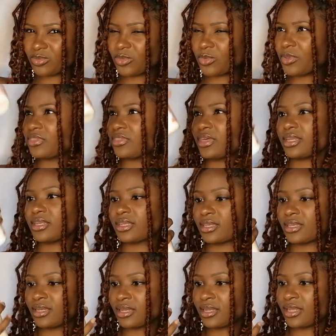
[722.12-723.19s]
with it,
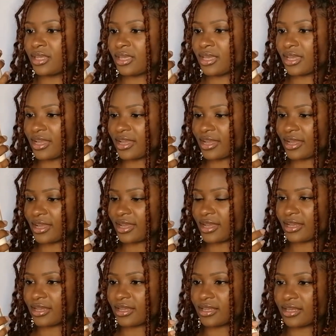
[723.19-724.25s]

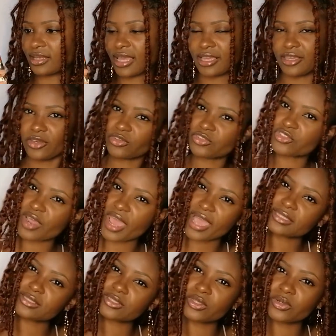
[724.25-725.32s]
like your
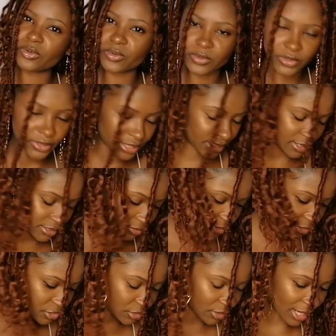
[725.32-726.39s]
tracks, you know, your
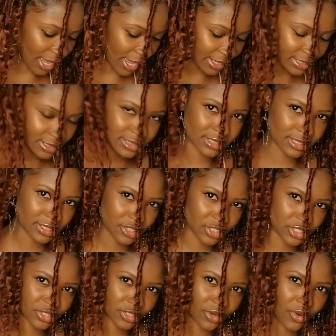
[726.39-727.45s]
individual lines, and then you
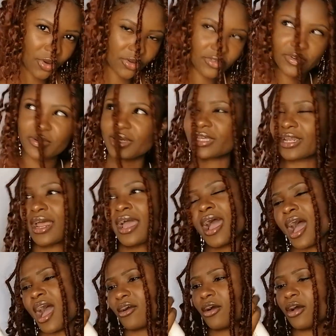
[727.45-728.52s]
just go over with it.
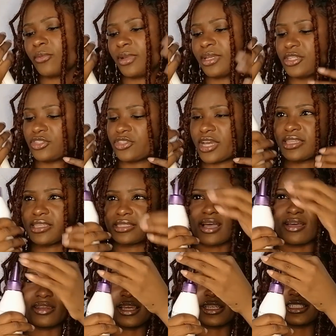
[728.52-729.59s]
I can't wait to try this
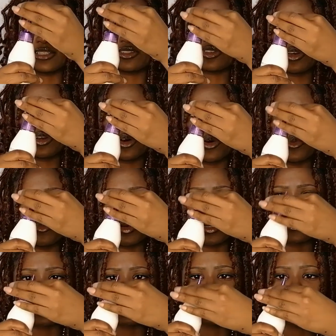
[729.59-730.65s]
out. Actually, it's not open. I
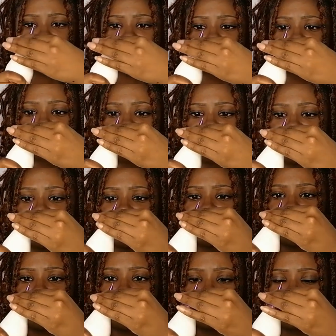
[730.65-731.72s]
don't.
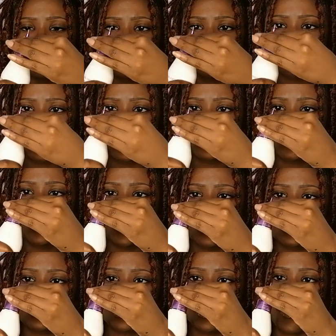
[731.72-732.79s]
Oh, so it's not a
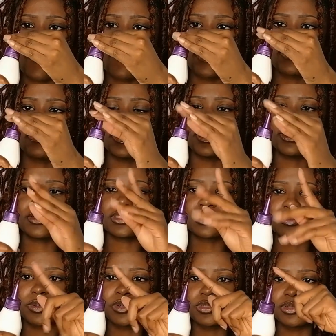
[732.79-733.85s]
twist cap. I think you're
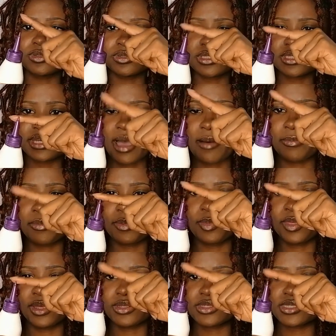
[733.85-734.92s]
supposed to snap
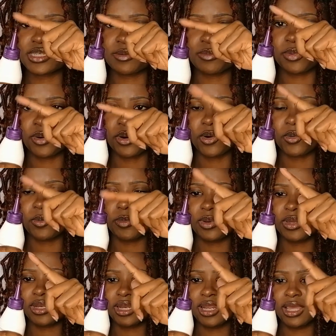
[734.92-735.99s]
the tip
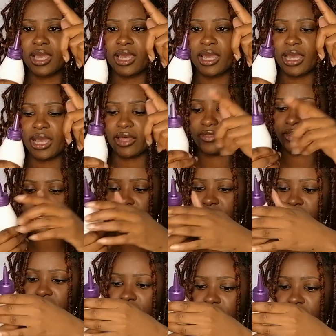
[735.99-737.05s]
open and then you can